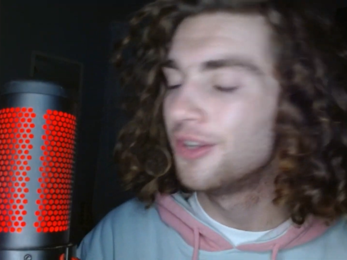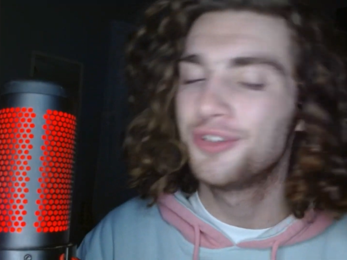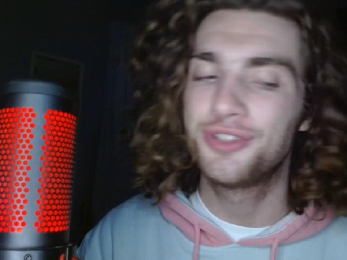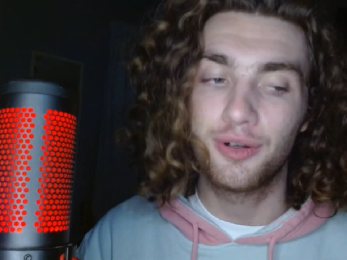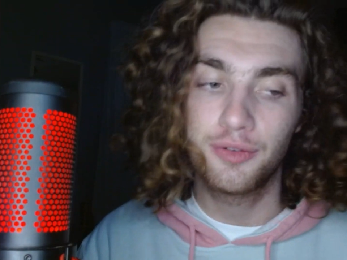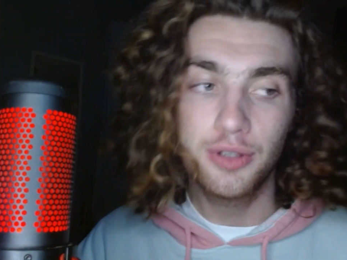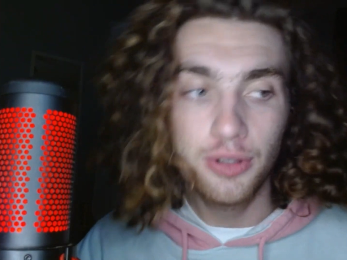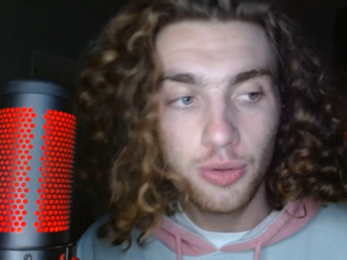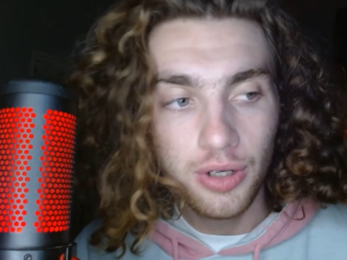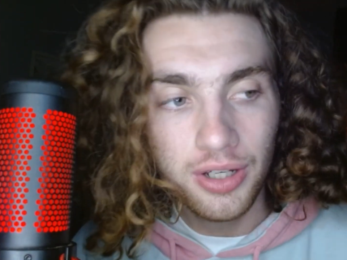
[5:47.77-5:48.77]
So if
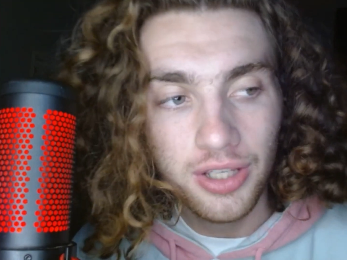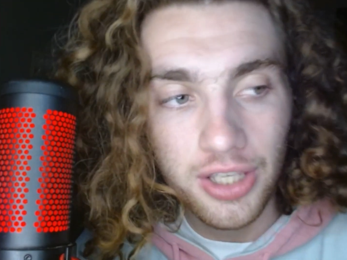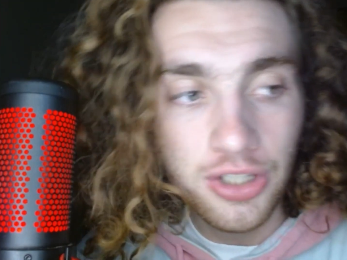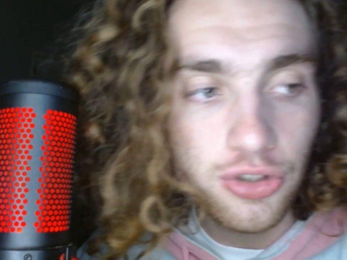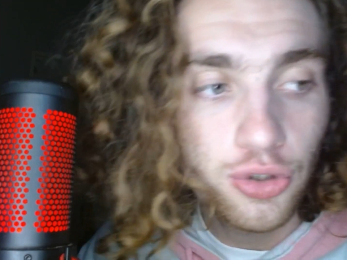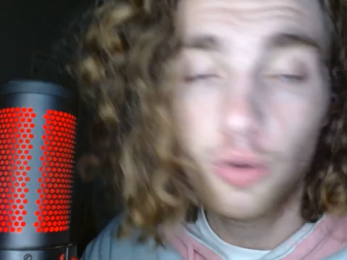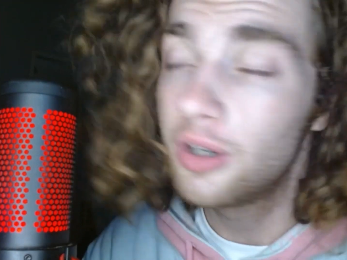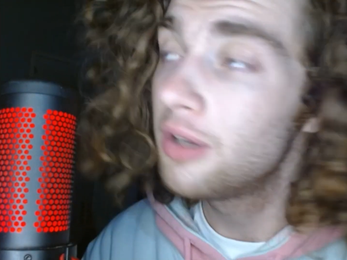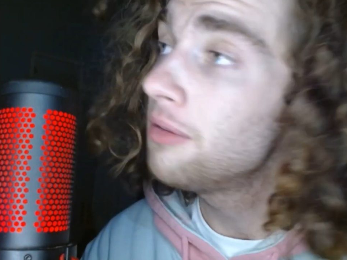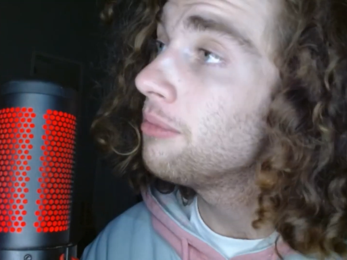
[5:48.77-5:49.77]
you enjoy